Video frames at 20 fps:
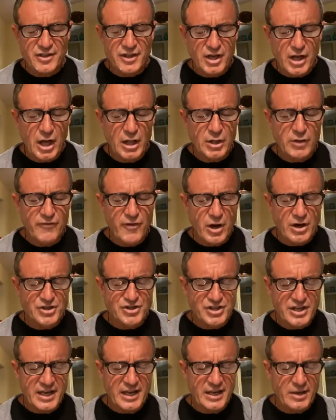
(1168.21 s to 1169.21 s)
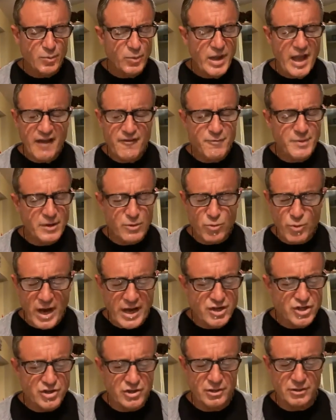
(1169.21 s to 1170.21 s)
of the color of our skin. We have been
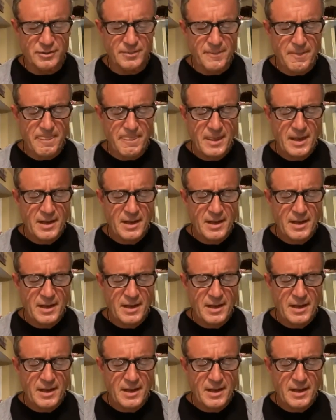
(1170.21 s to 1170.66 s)
racial.